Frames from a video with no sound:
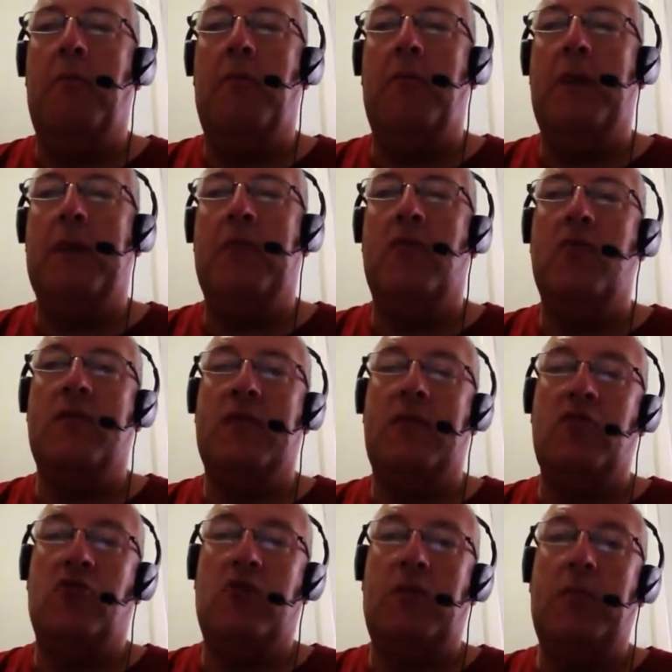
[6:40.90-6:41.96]
It's used in
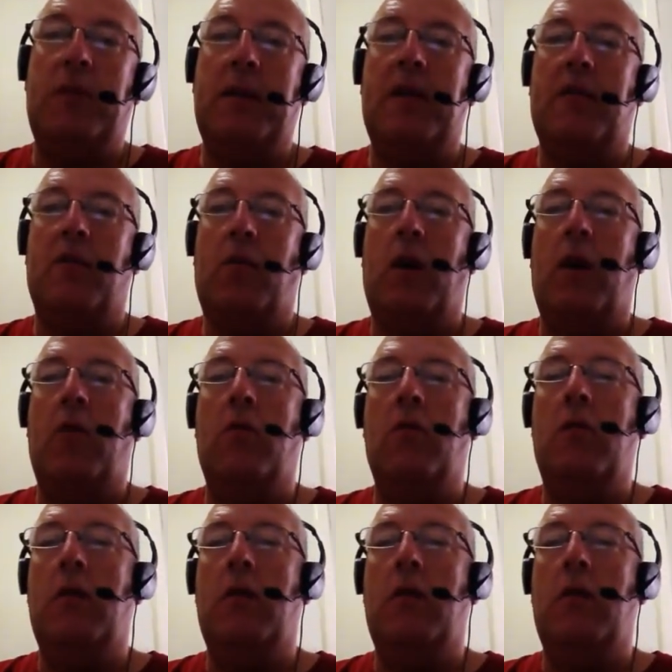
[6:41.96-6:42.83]
shipping as well.